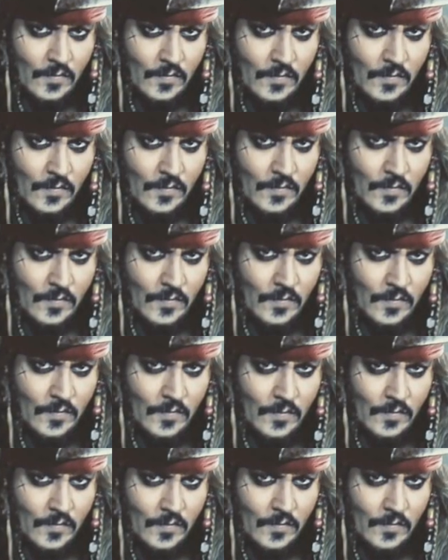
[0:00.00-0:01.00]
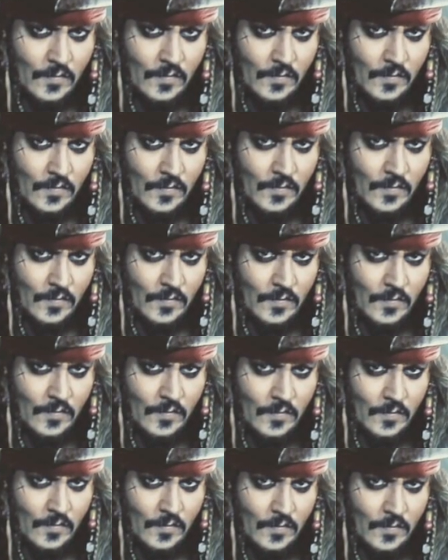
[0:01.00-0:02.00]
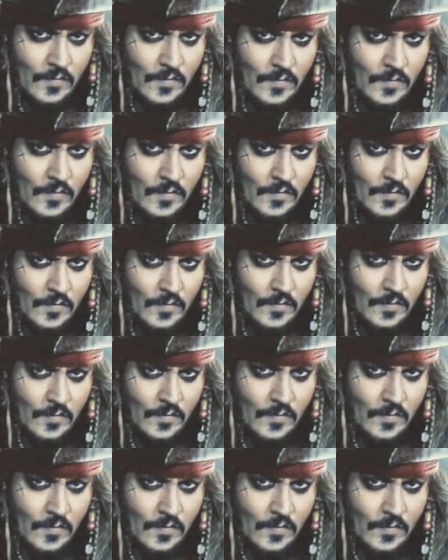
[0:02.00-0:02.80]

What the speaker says: No words are spoken by the person on screen.